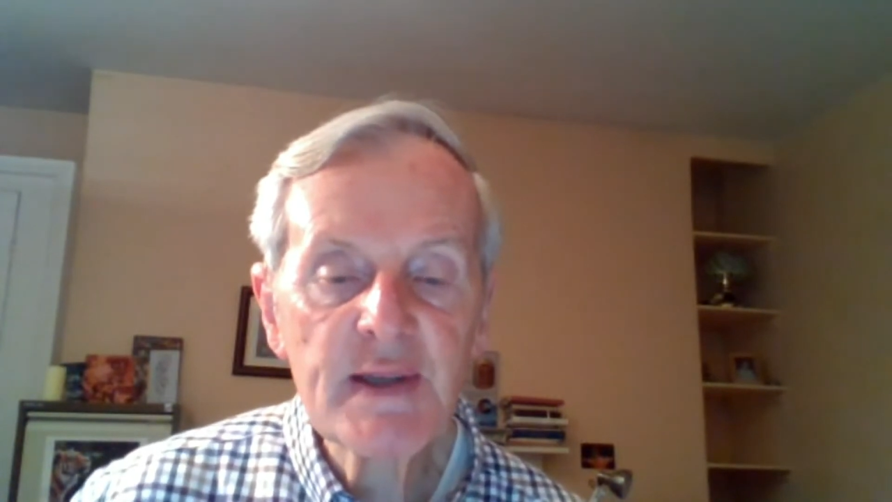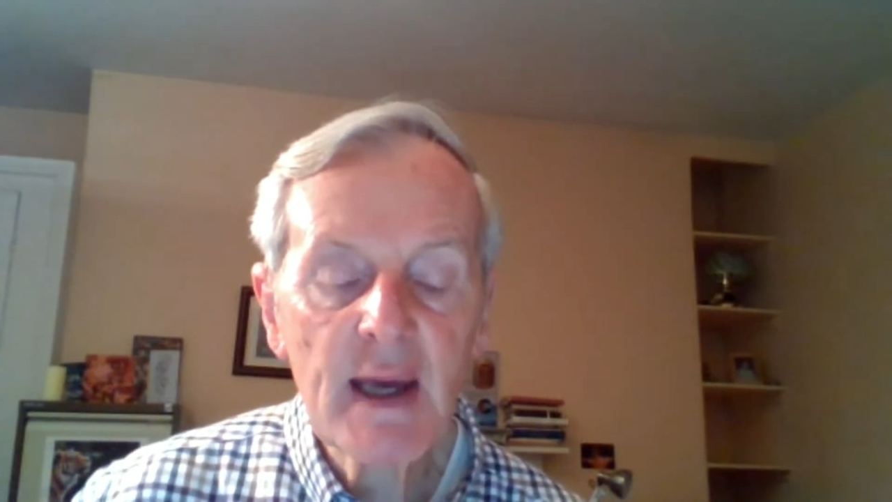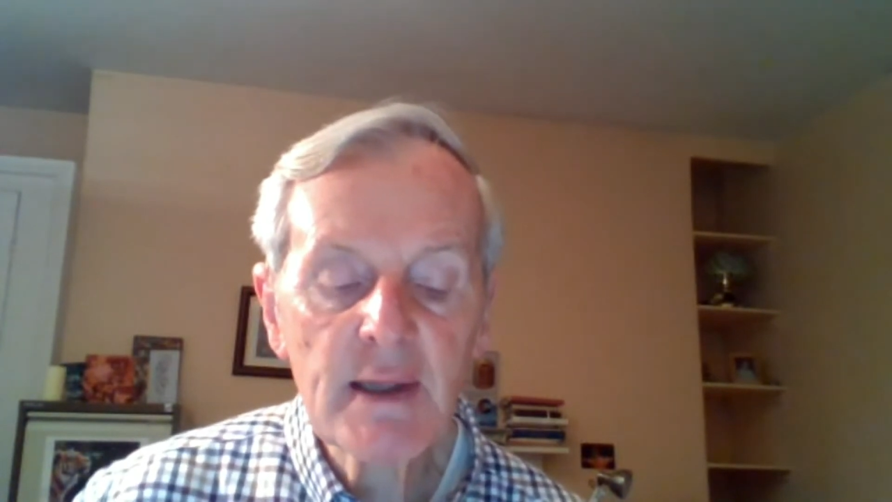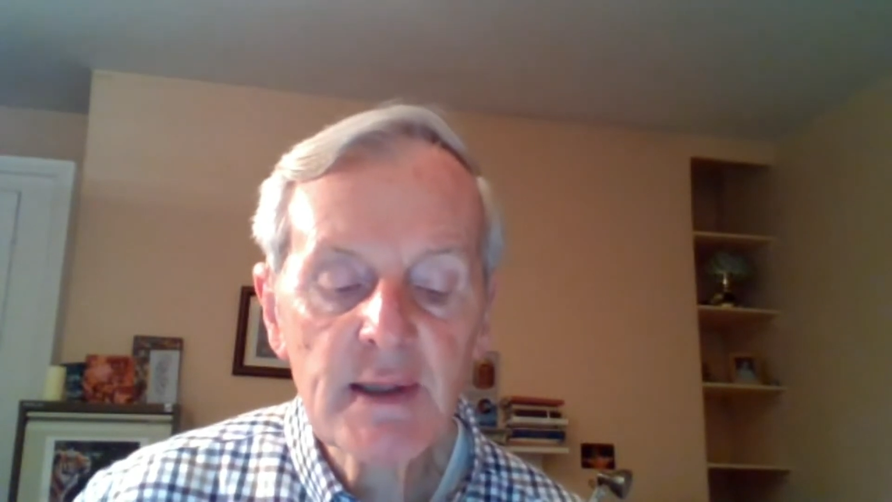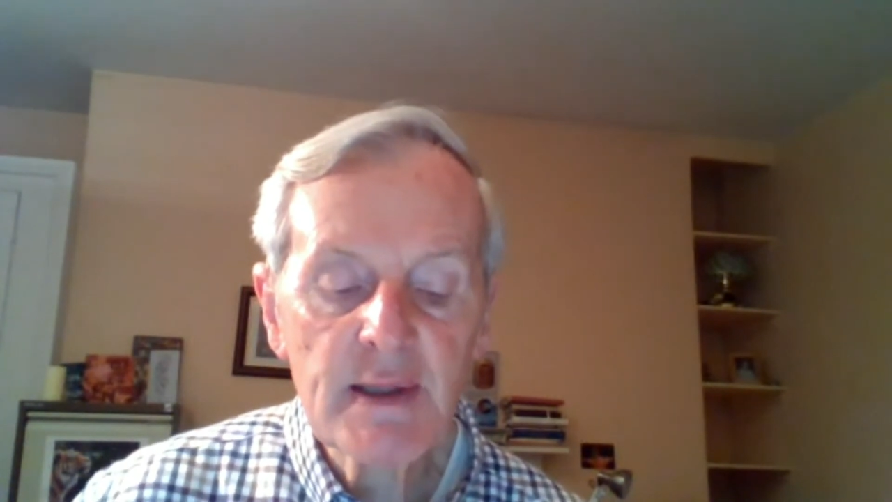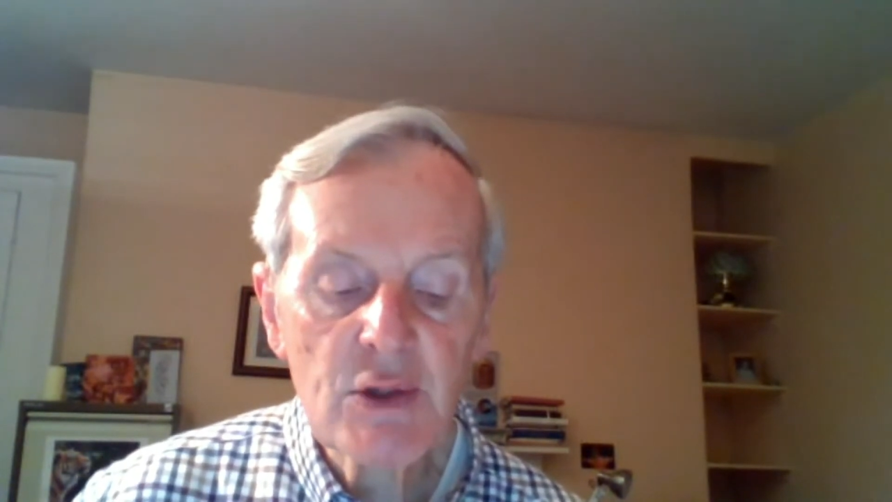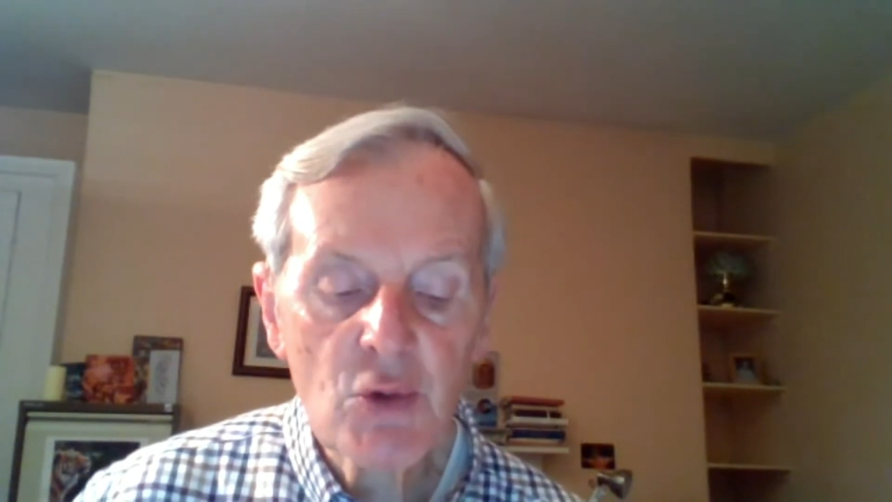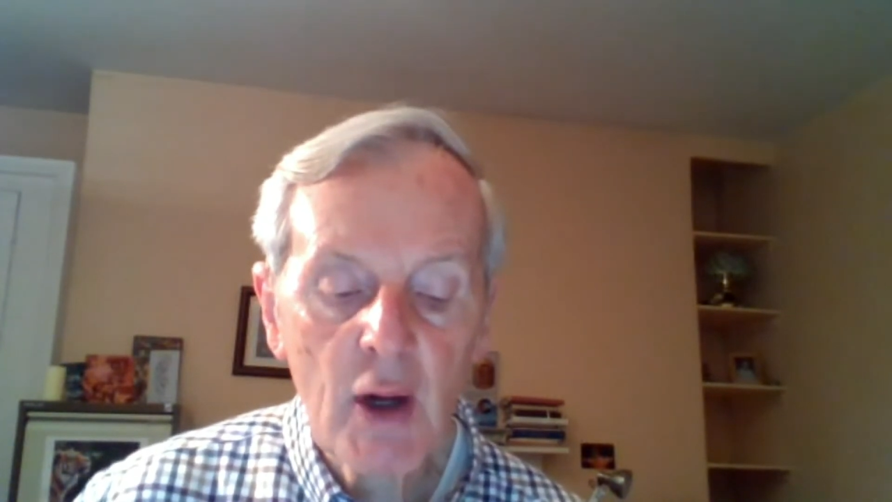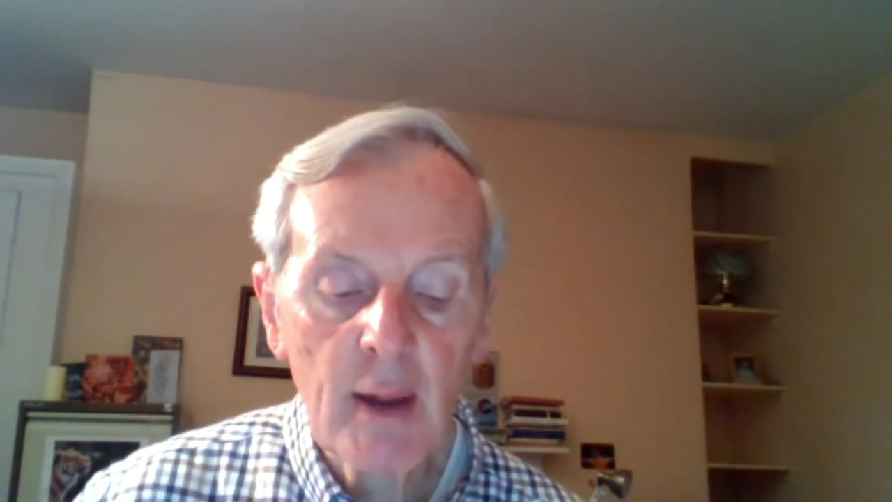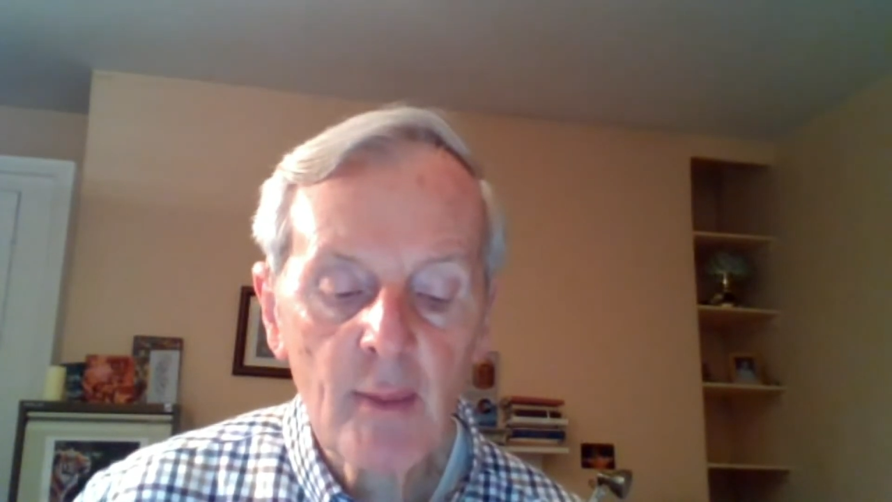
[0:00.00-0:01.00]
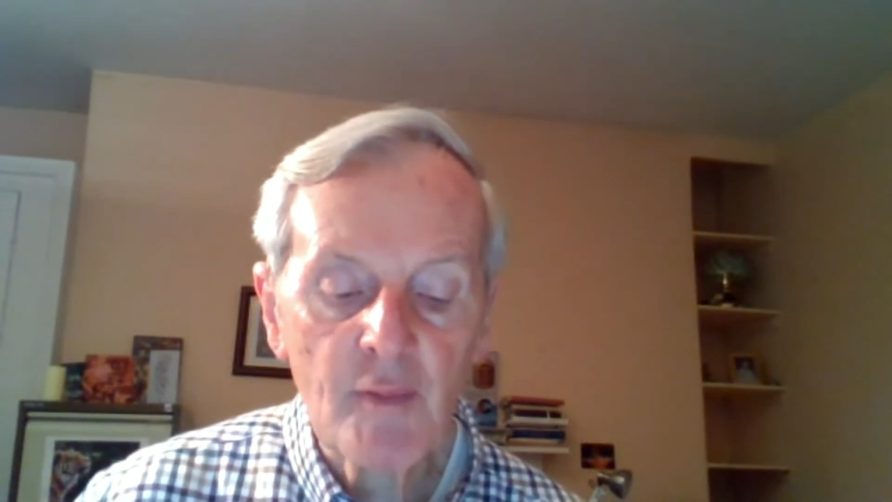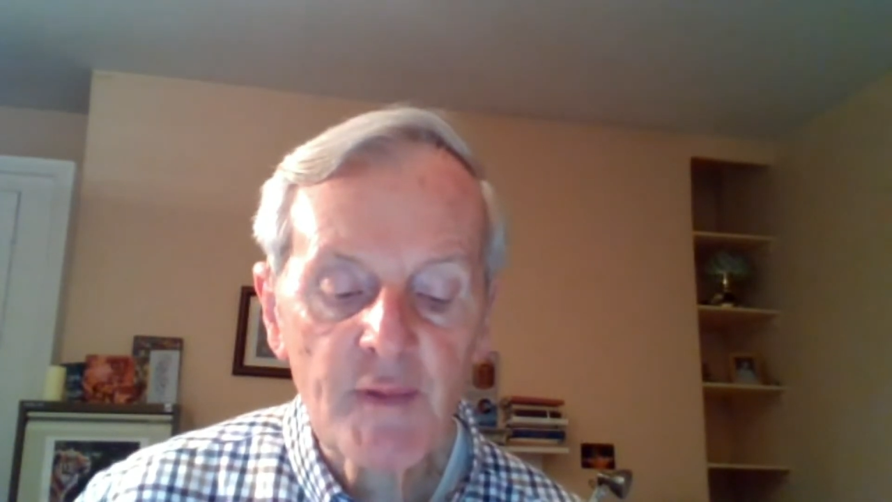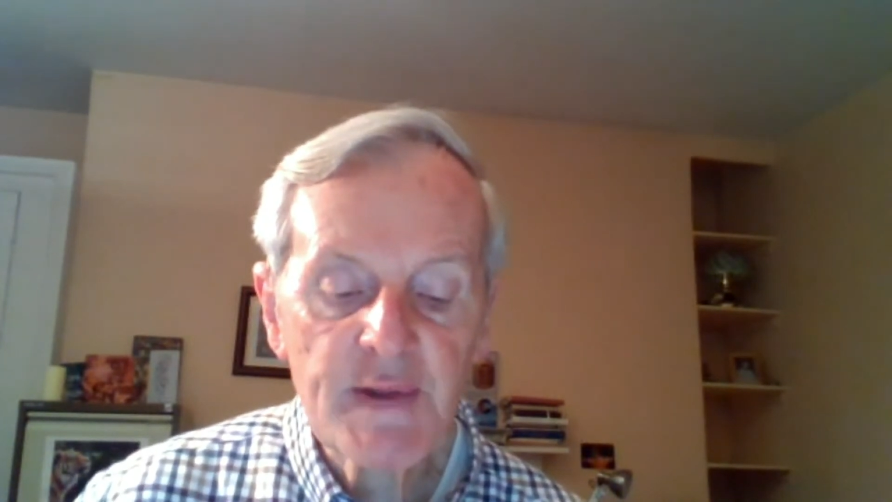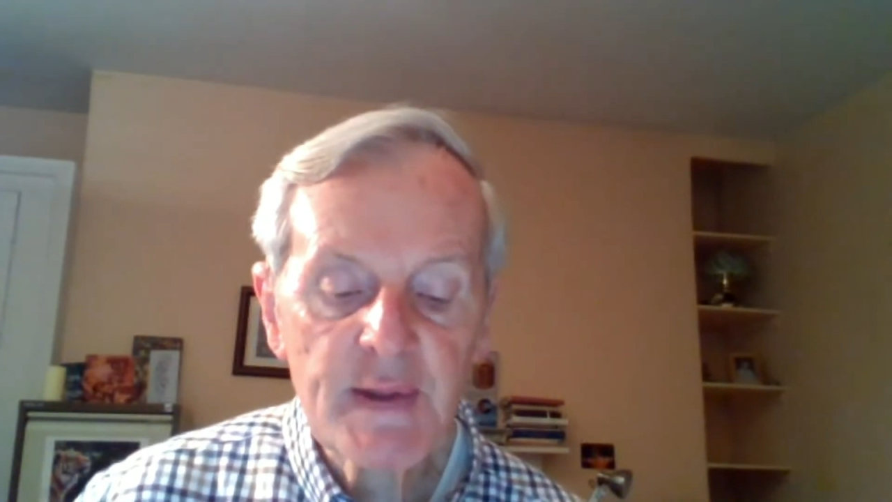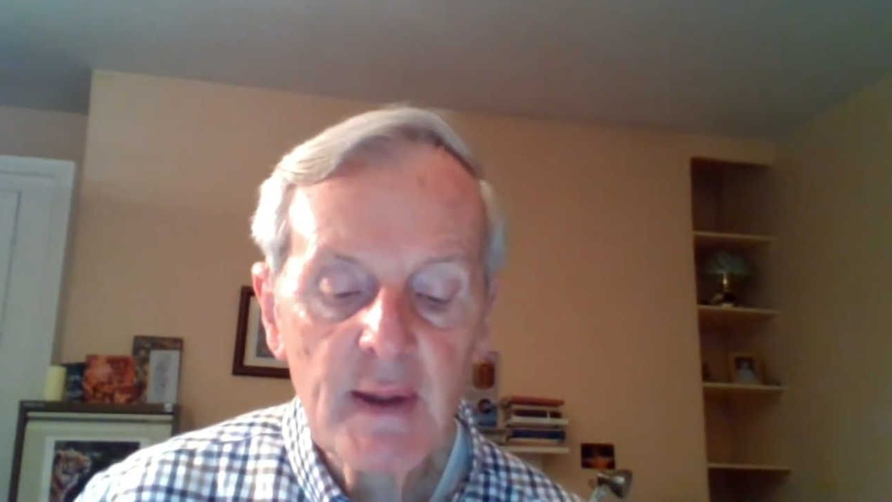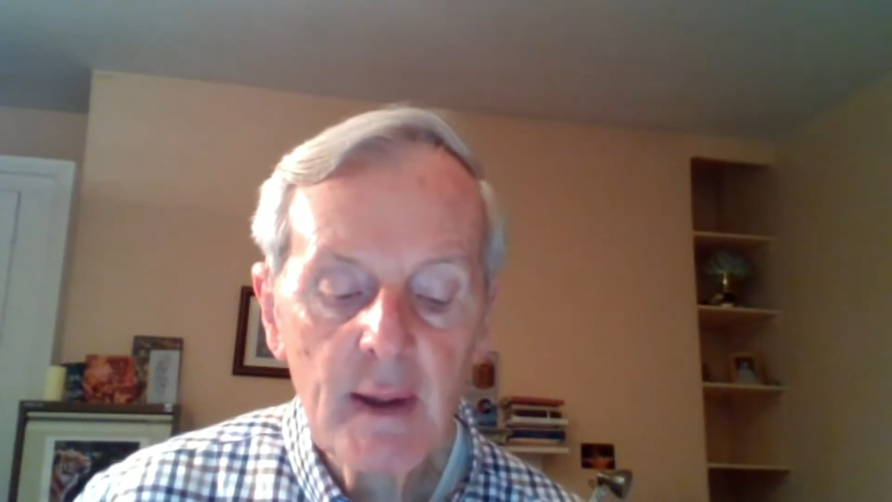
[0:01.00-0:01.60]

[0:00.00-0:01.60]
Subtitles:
and its triumphs.